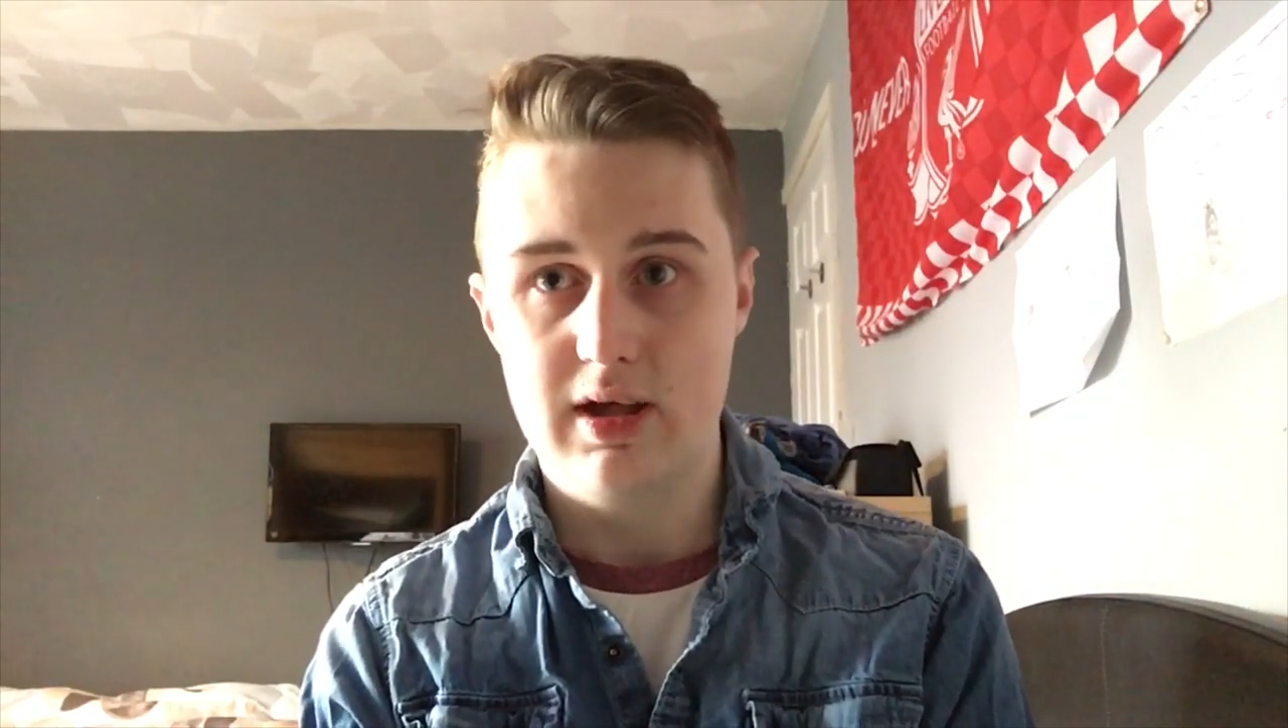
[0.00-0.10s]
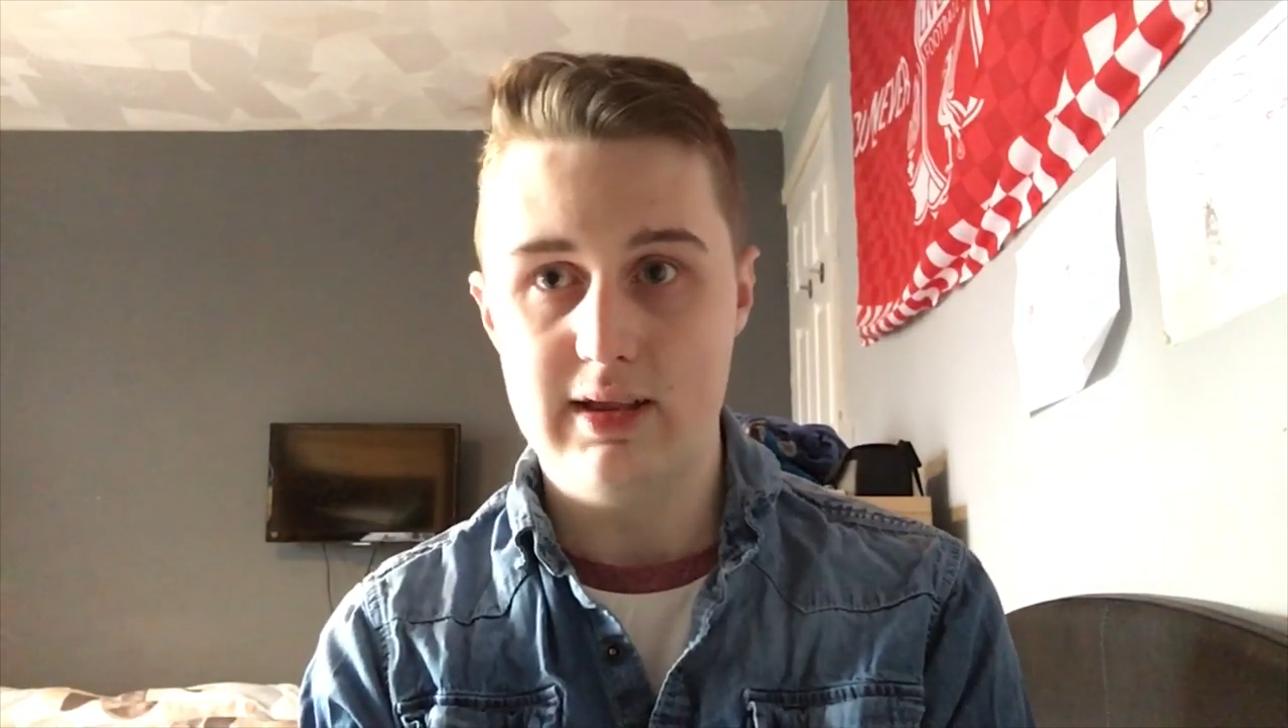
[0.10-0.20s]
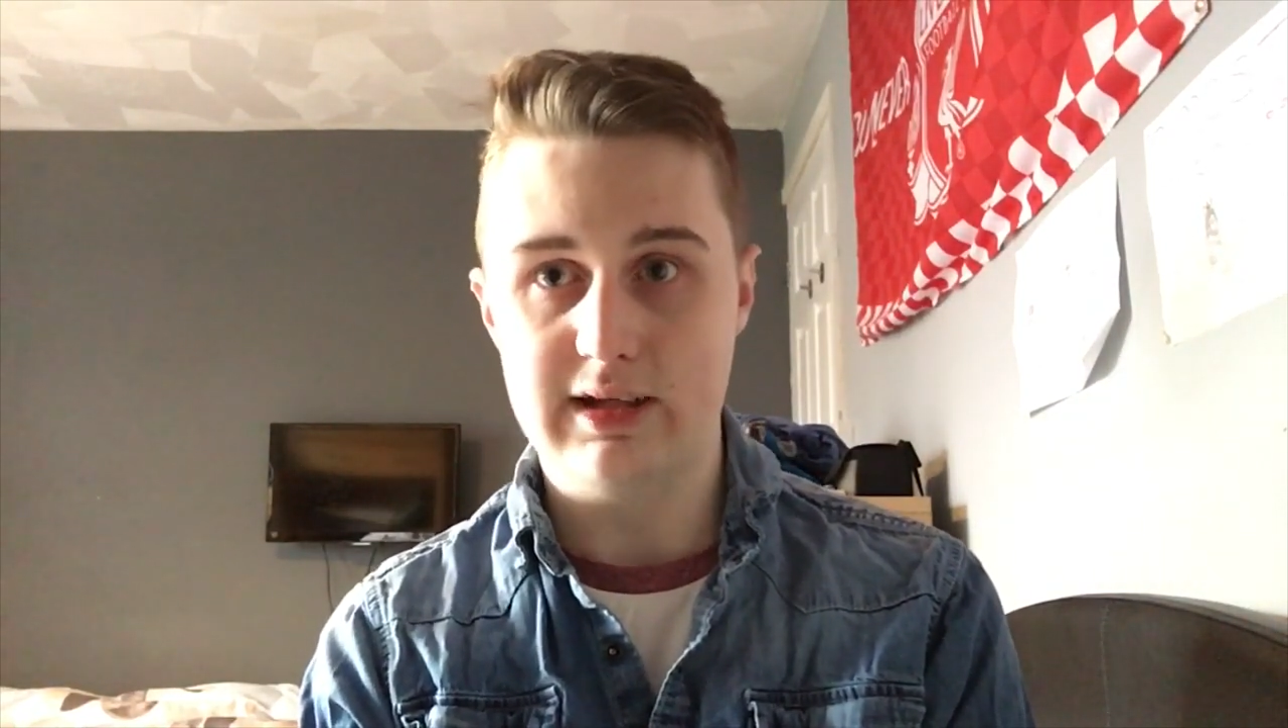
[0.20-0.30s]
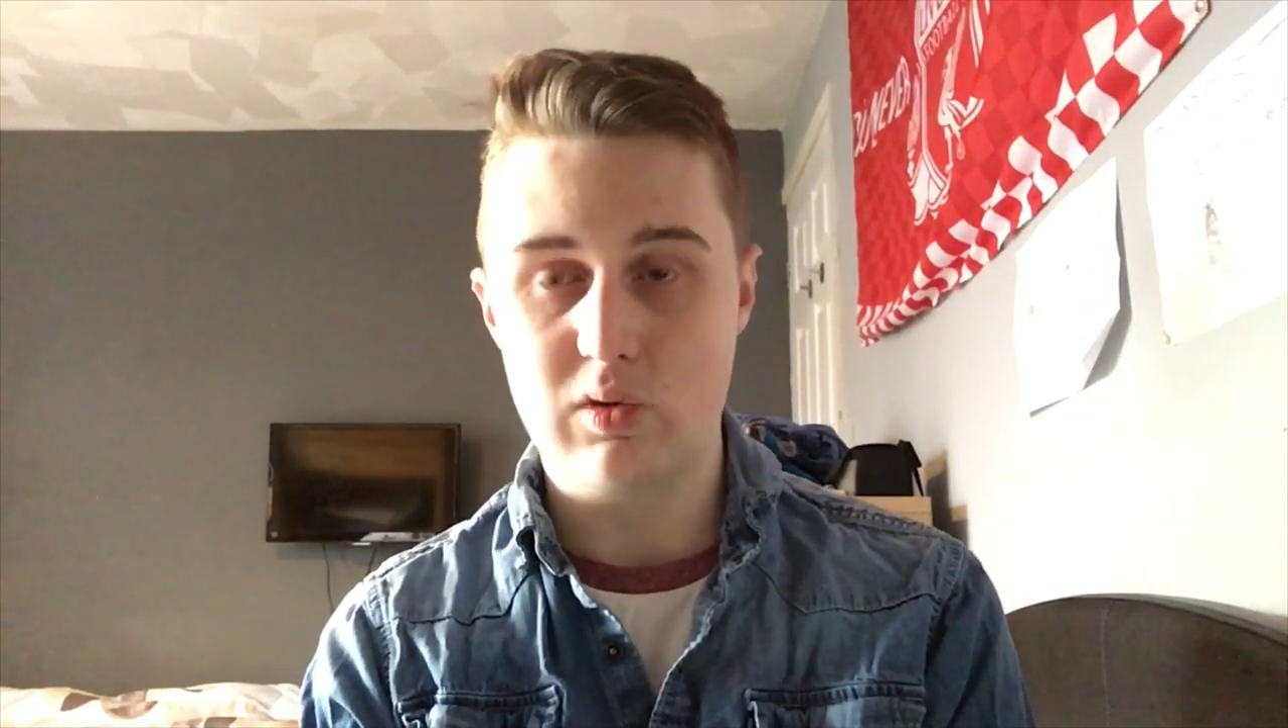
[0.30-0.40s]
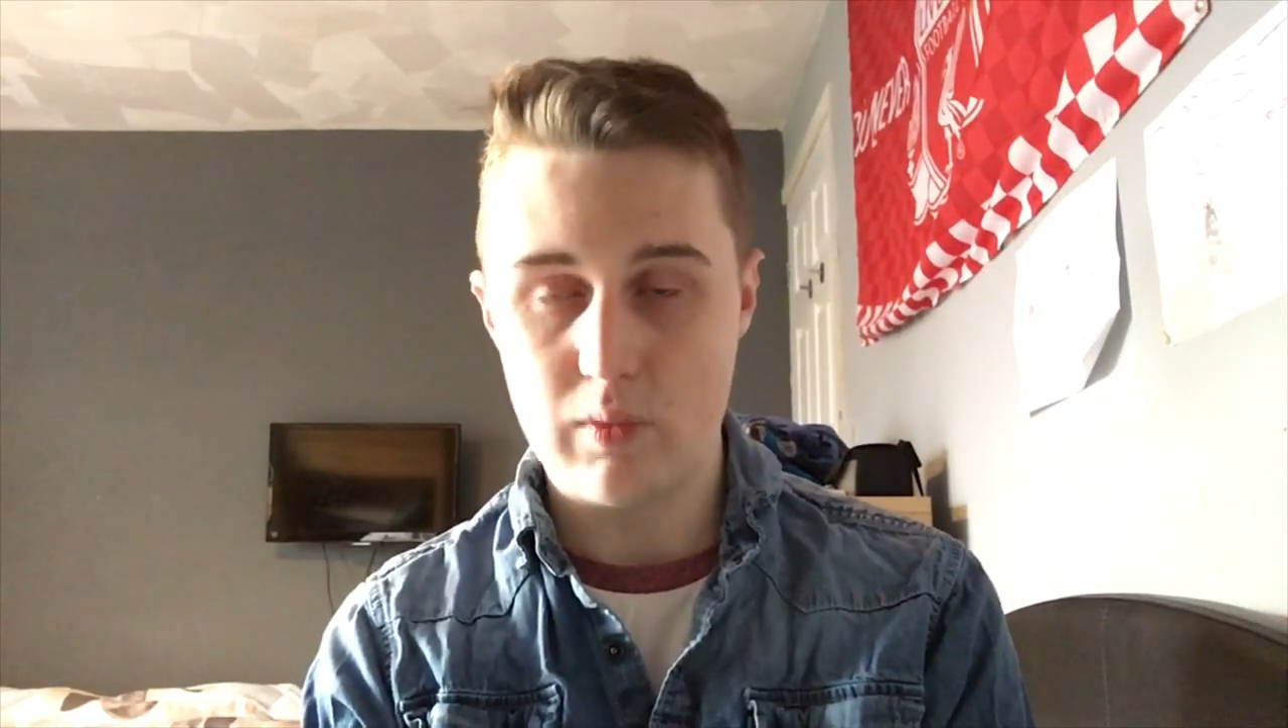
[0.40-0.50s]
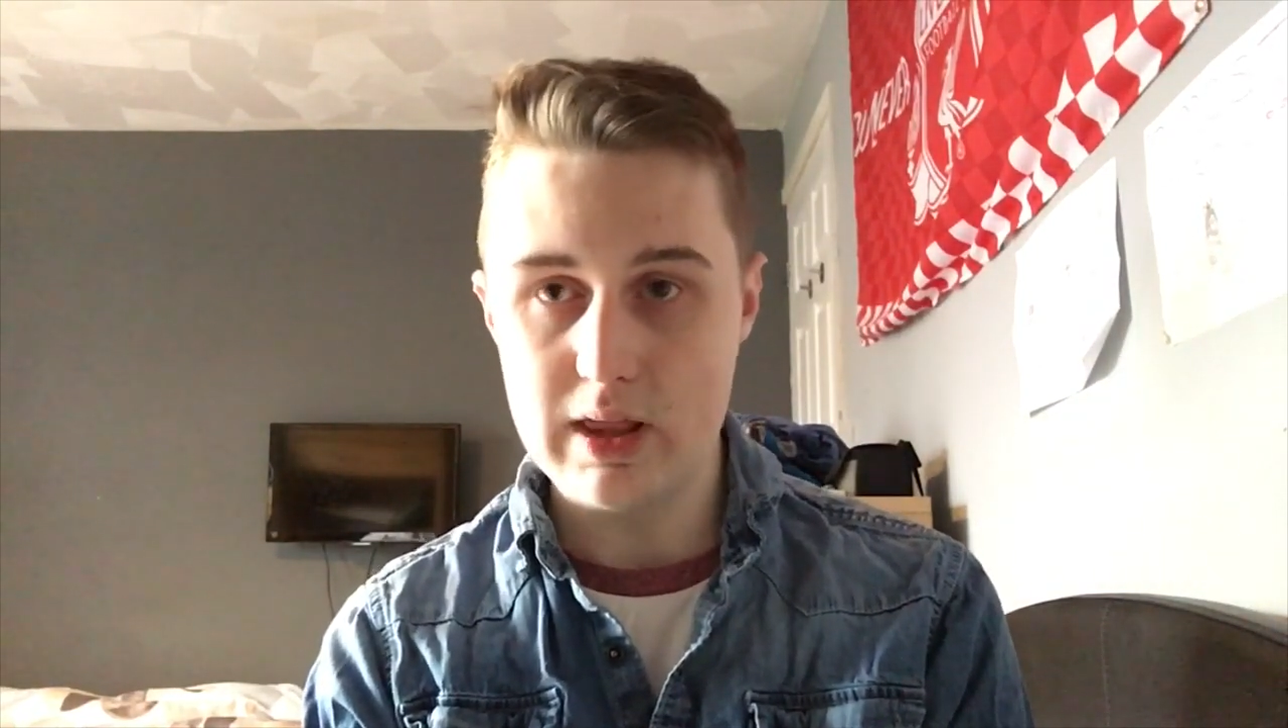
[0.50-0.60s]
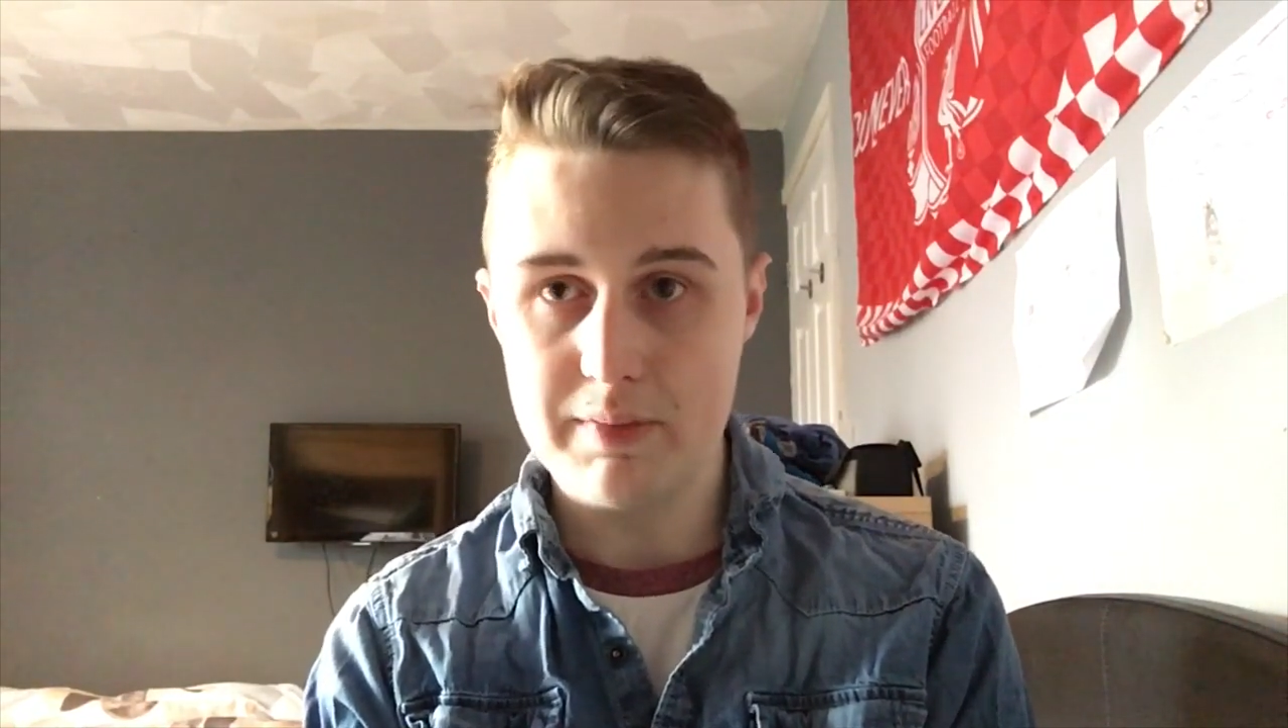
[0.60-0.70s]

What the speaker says: that can win the